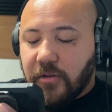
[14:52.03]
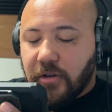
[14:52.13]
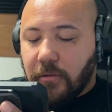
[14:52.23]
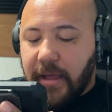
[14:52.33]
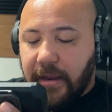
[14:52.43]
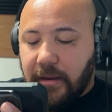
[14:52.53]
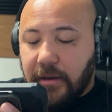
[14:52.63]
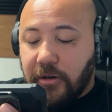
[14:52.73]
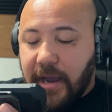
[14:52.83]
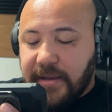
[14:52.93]
So like
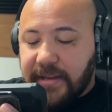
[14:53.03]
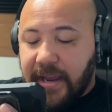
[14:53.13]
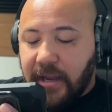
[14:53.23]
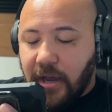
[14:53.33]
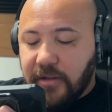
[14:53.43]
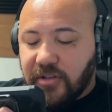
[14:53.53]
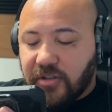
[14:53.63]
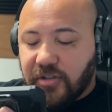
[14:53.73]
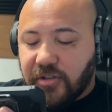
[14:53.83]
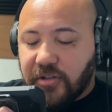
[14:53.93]
you guys, it cuts
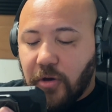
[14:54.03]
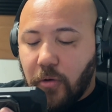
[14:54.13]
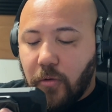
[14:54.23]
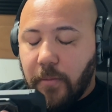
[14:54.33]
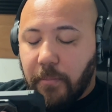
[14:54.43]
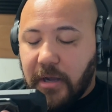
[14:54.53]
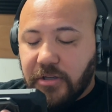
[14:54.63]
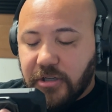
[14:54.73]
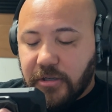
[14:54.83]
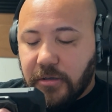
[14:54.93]
so much.